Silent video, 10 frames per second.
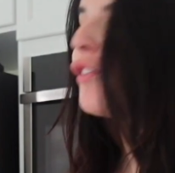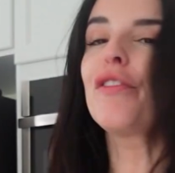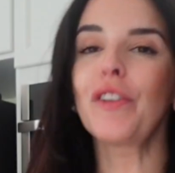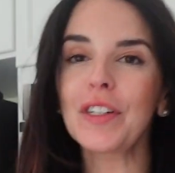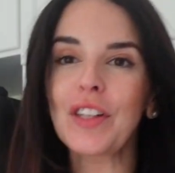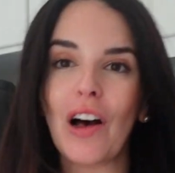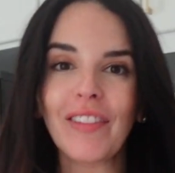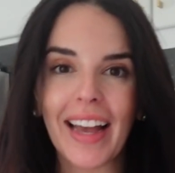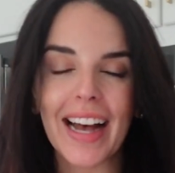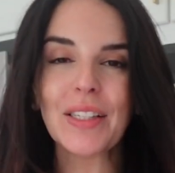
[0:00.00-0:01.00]
first off,
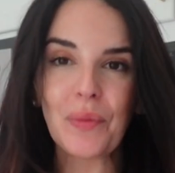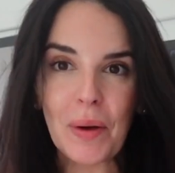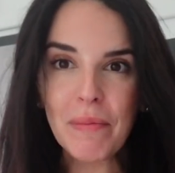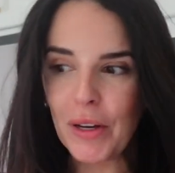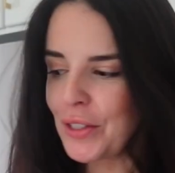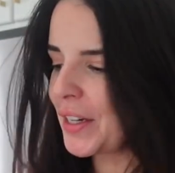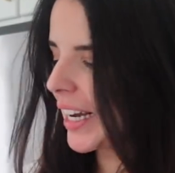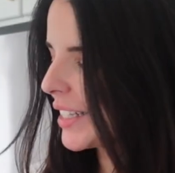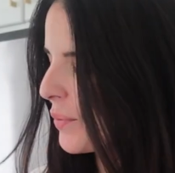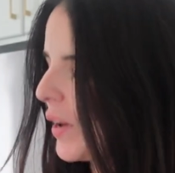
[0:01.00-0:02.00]
I asked what milk do you
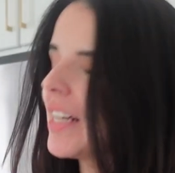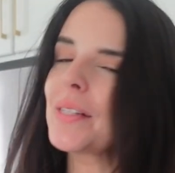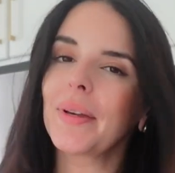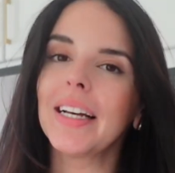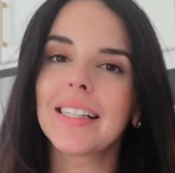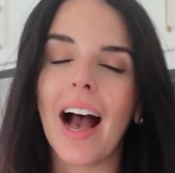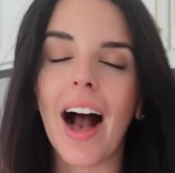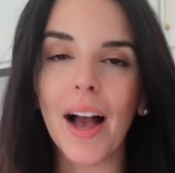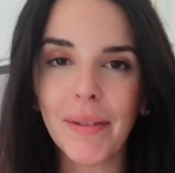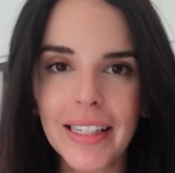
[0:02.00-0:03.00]
guys want, because
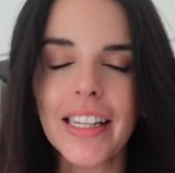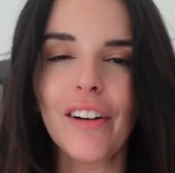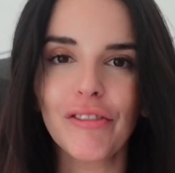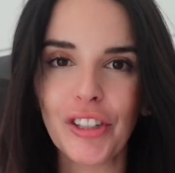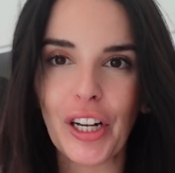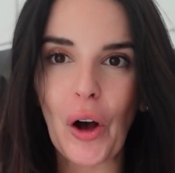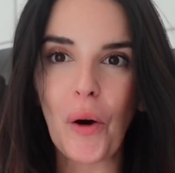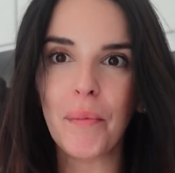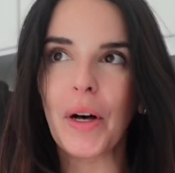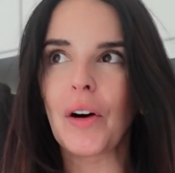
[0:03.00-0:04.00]
I myself drink
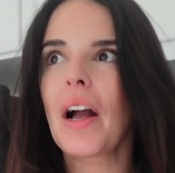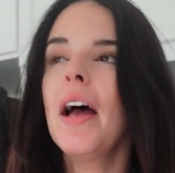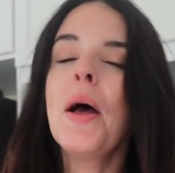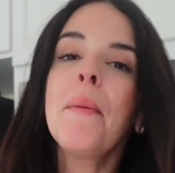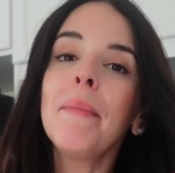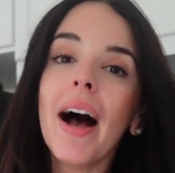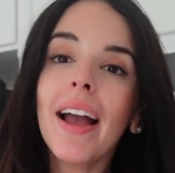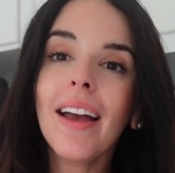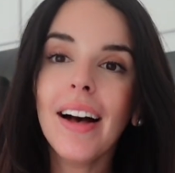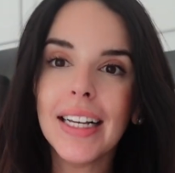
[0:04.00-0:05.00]
oat milk.
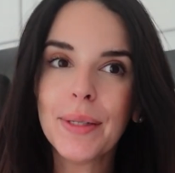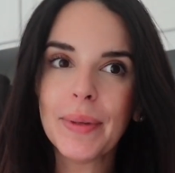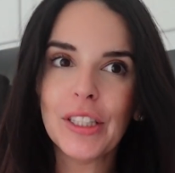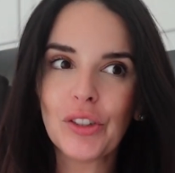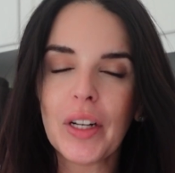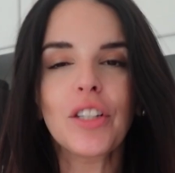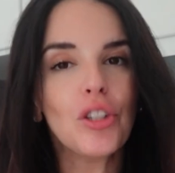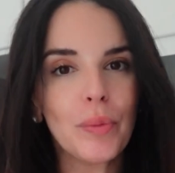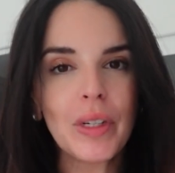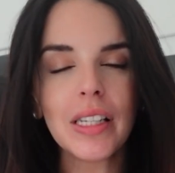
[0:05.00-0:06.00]
My husband drinks
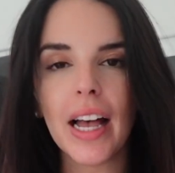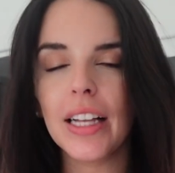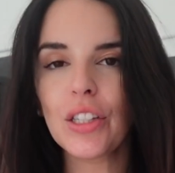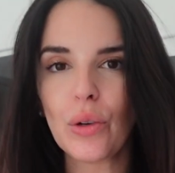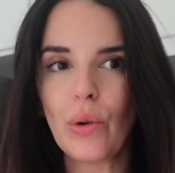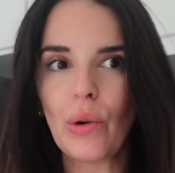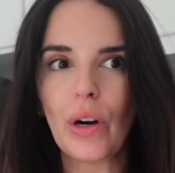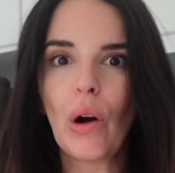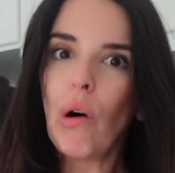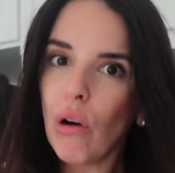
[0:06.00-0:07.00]
2%
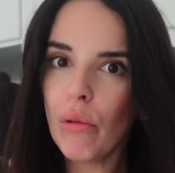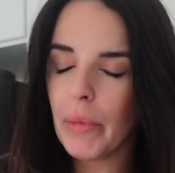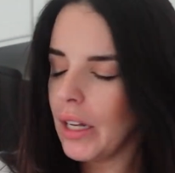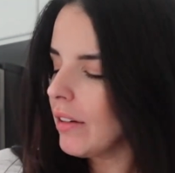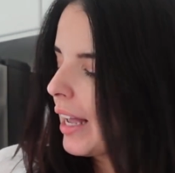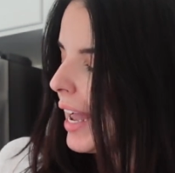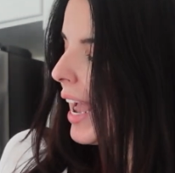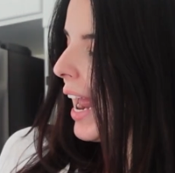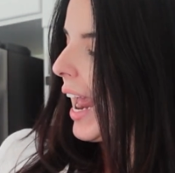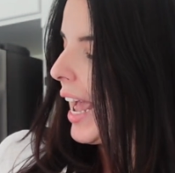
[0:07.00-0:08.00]
or whole milk,
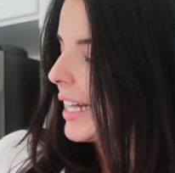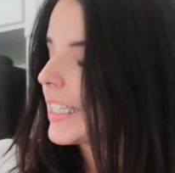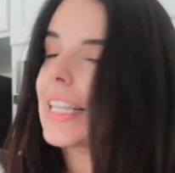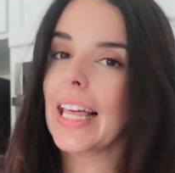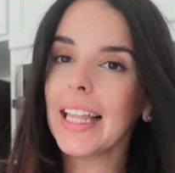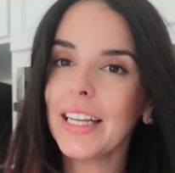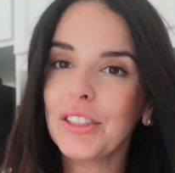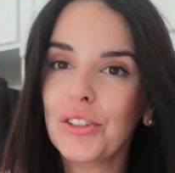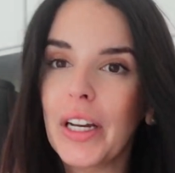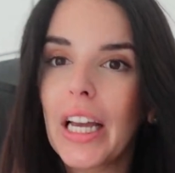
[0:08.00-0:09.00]
and they like
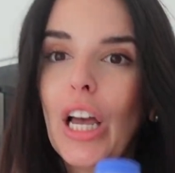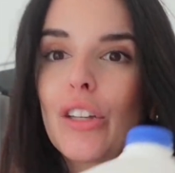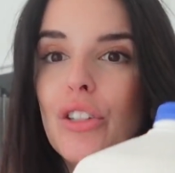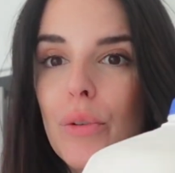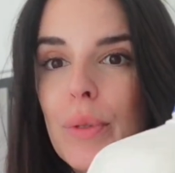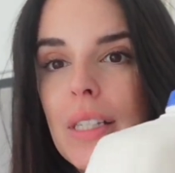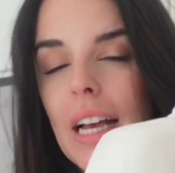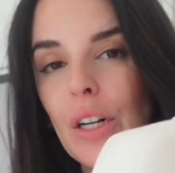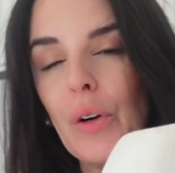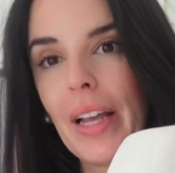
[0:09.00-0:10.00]
to drink
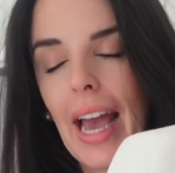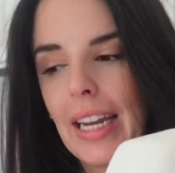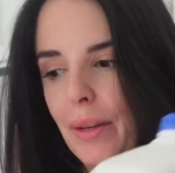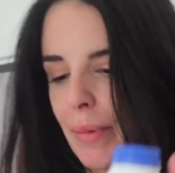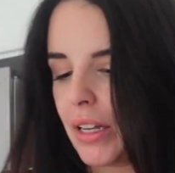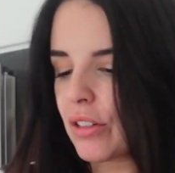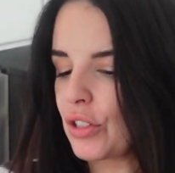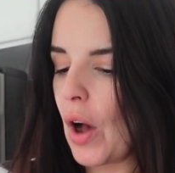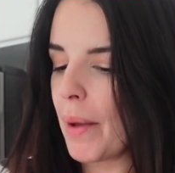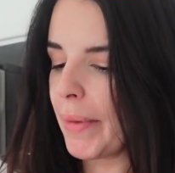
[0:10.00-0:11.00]
2% organic milk.
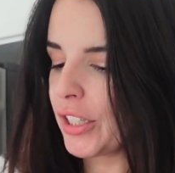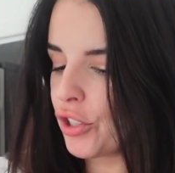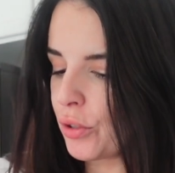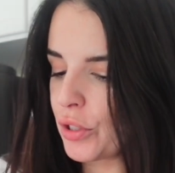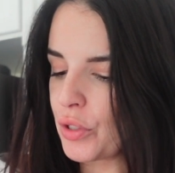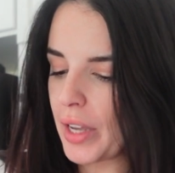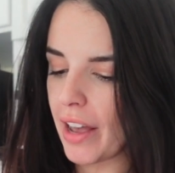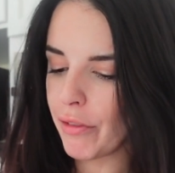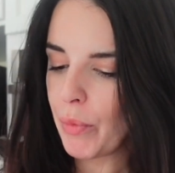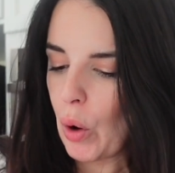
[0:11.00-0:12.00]
So I made sure to
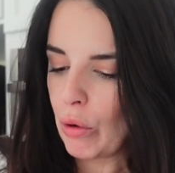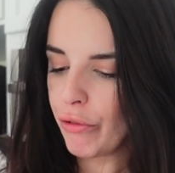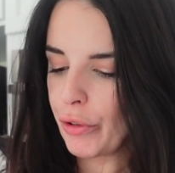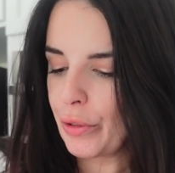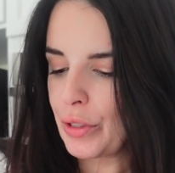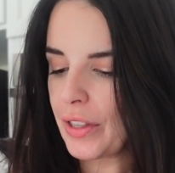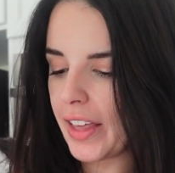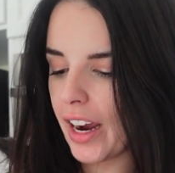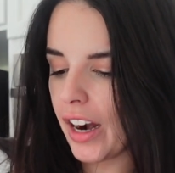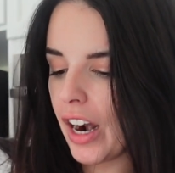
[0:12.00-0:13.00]
get from Whole Foods
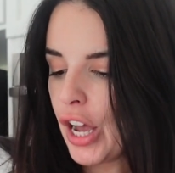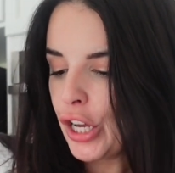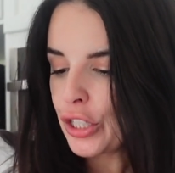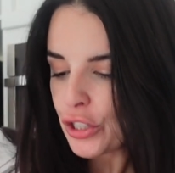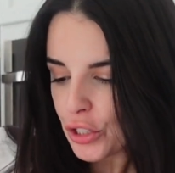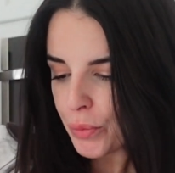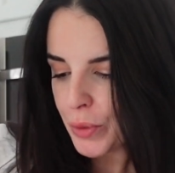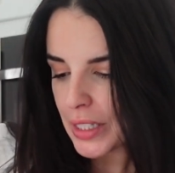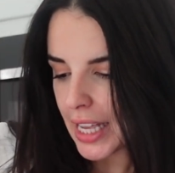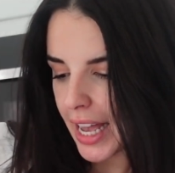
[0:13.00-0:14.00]
their
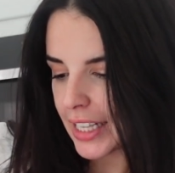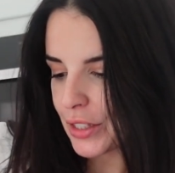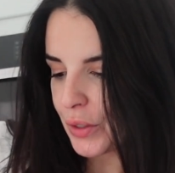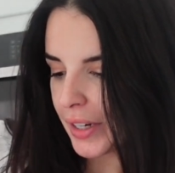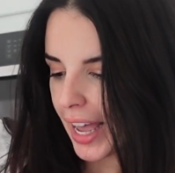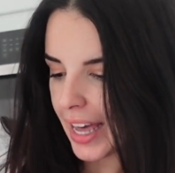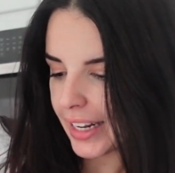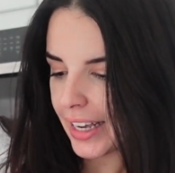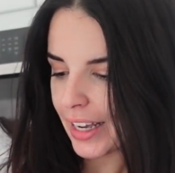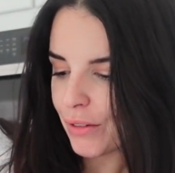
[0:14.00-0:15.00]
2%
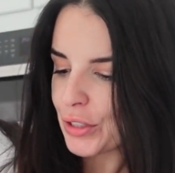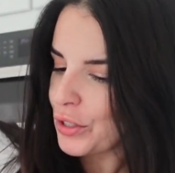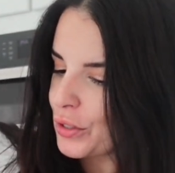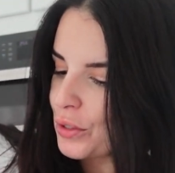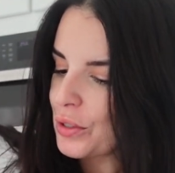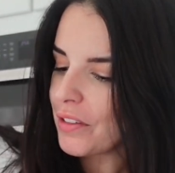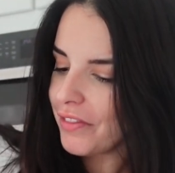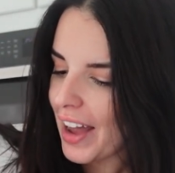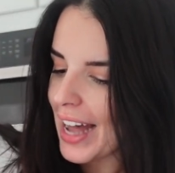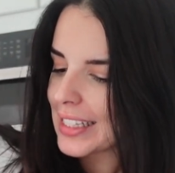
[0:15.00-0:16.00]
organic reduced
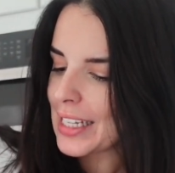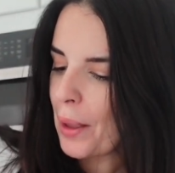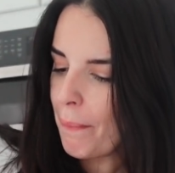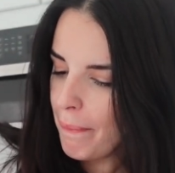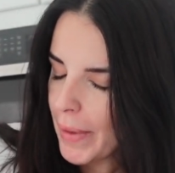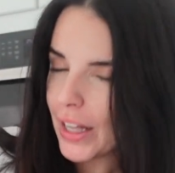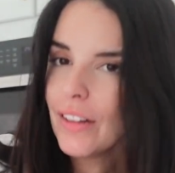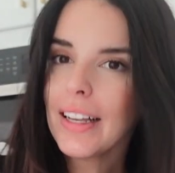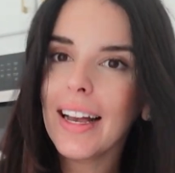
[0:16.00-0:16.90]
fat milk.